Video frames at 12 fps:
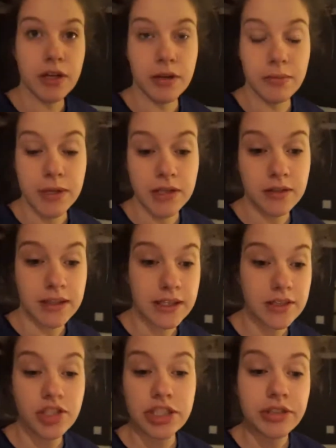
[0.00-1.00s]
with her milk
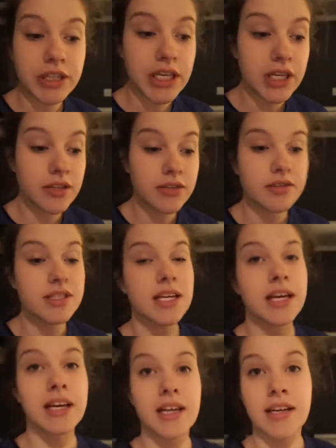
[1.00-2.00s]
and Cheerios
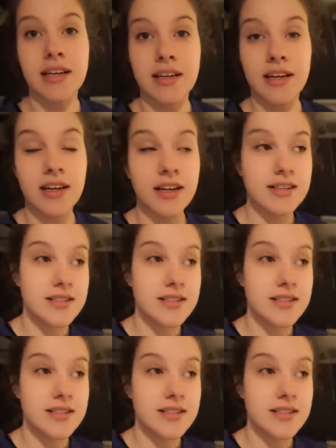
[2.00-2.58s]
and